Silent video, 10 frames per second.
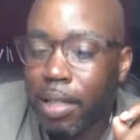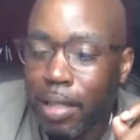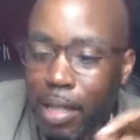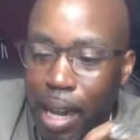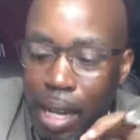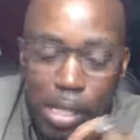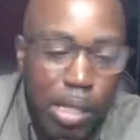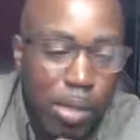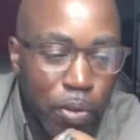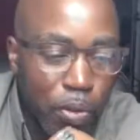not
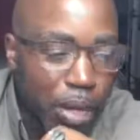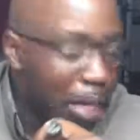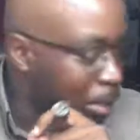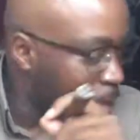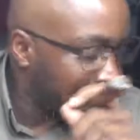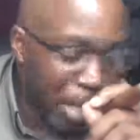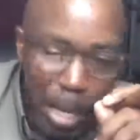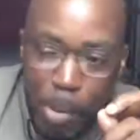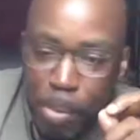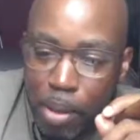just a freak, but you
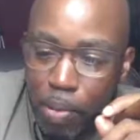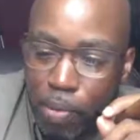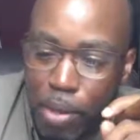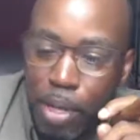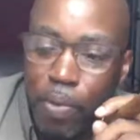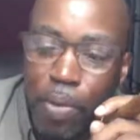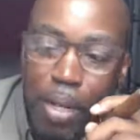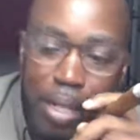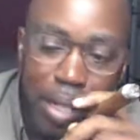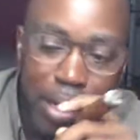got to be a
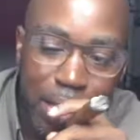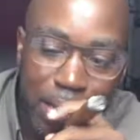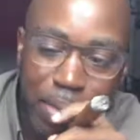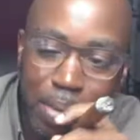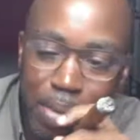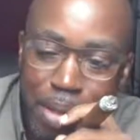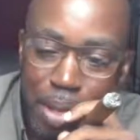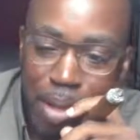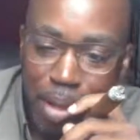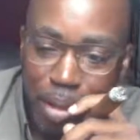freak.
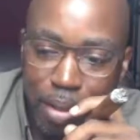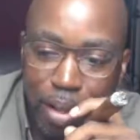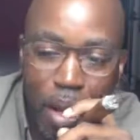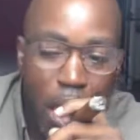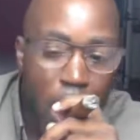My